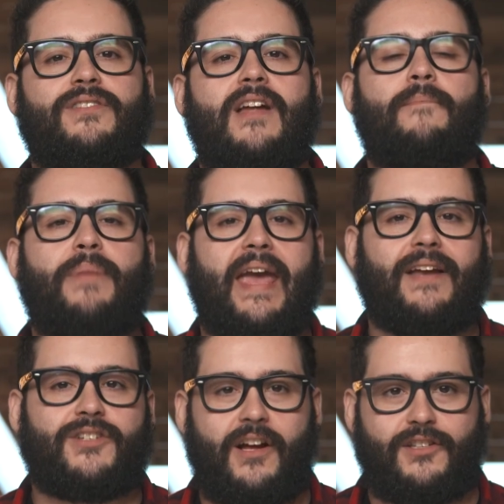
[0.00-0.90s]
is not
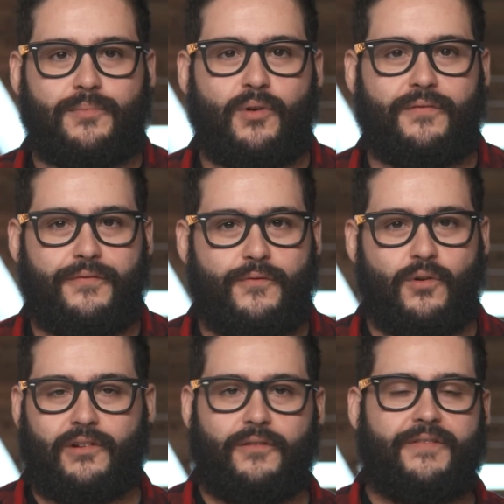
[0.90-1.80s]
paying child support for four
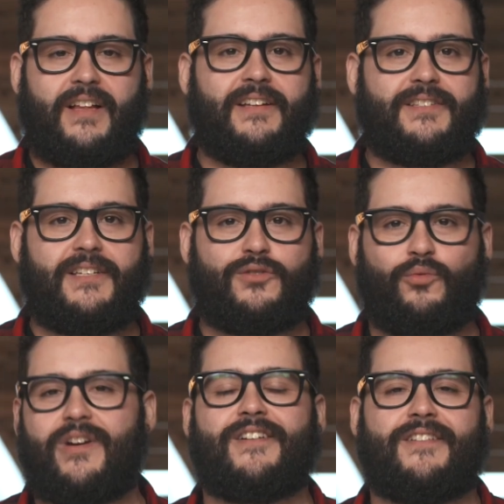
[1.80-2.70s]
little villains he's
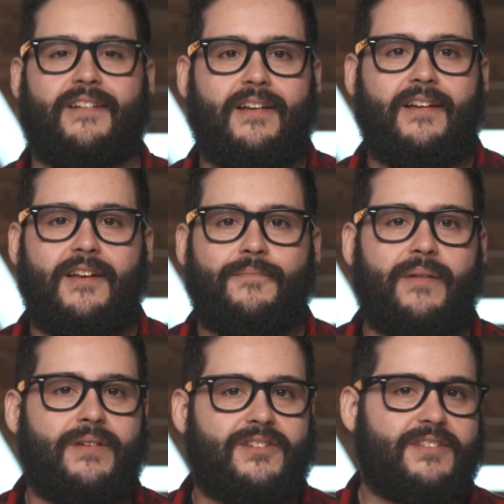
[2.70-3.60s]
reared.
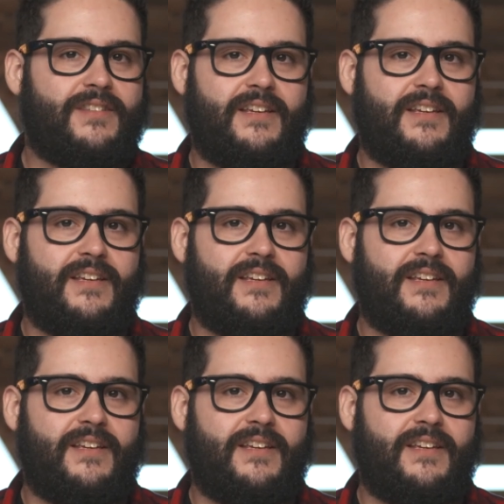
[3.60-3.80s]
Maybe just